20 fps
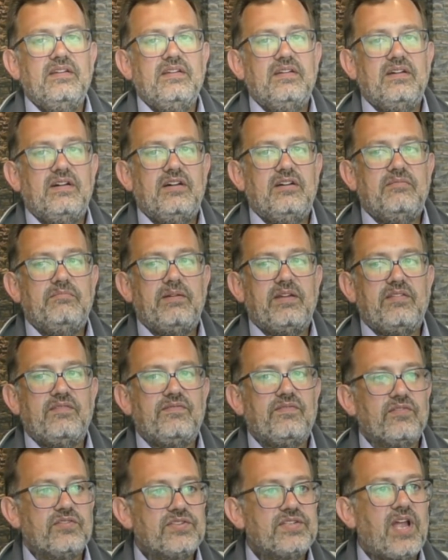uh, by the
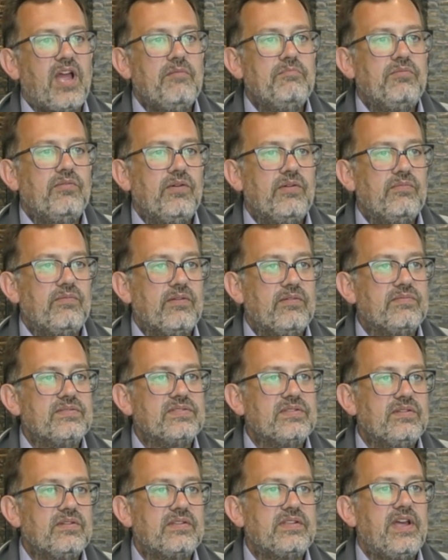first time point where it
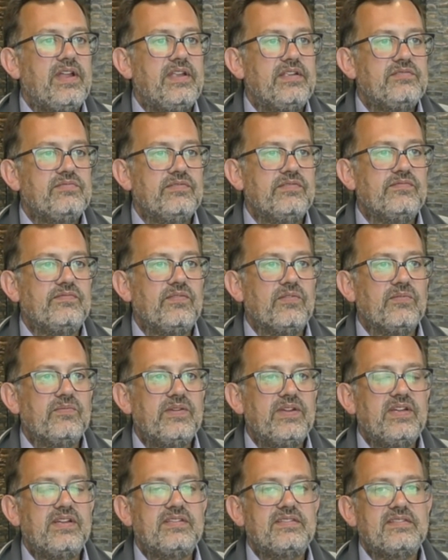was looked at at 24
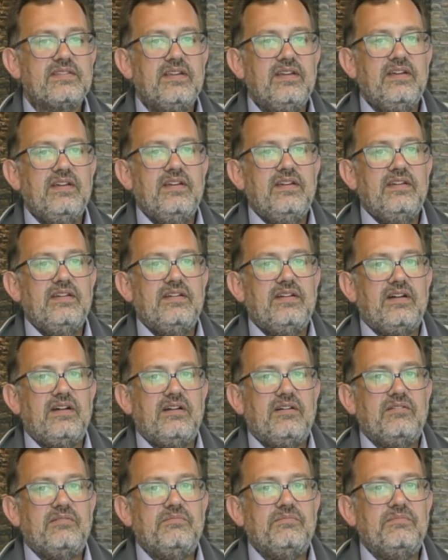weeks.
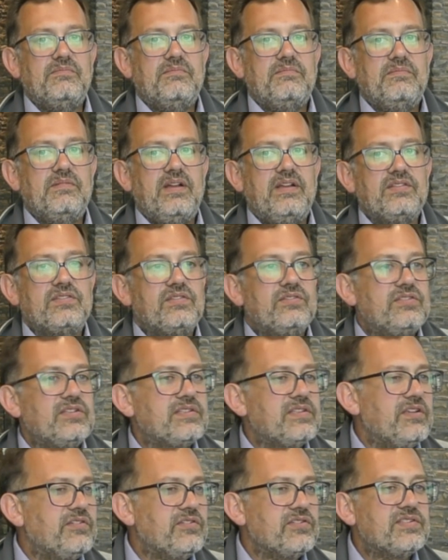Um, and so
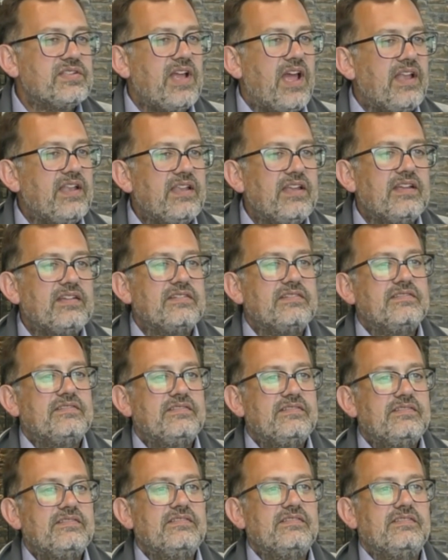just understanding
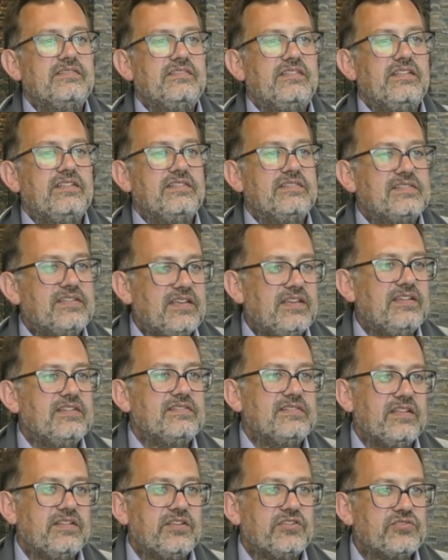the
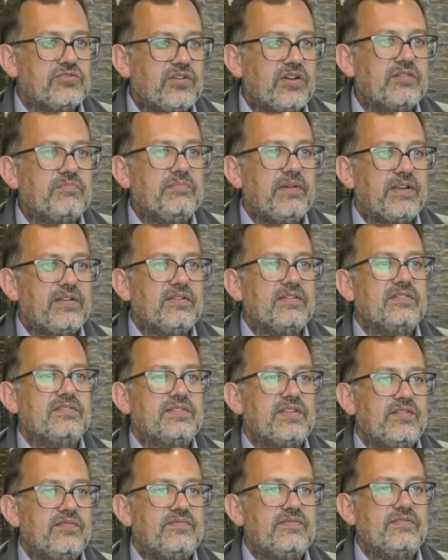disease and the drug better is
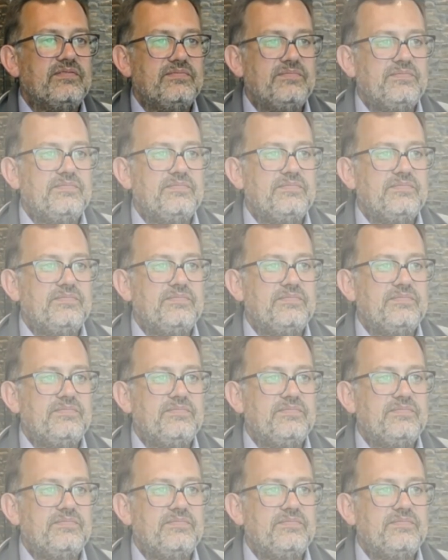helpful.